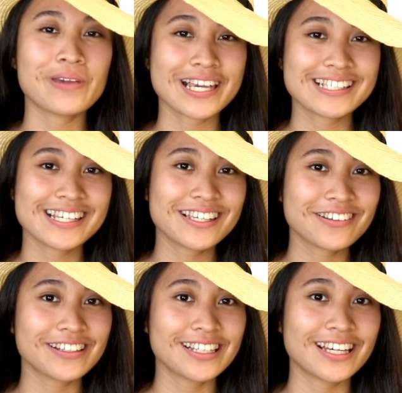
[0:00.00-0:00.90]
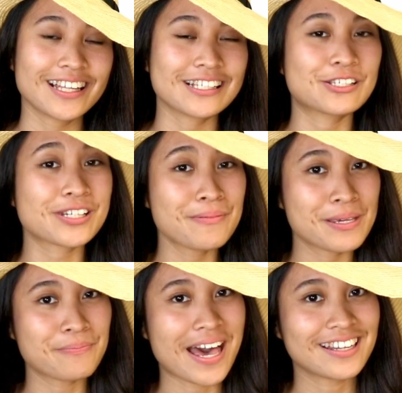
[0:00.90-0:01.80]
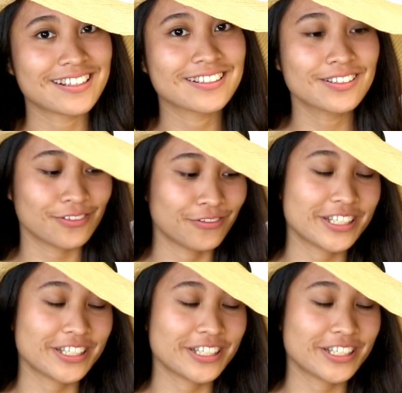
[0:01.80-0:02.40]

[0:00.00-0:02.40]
basic ukulele strumming pattern,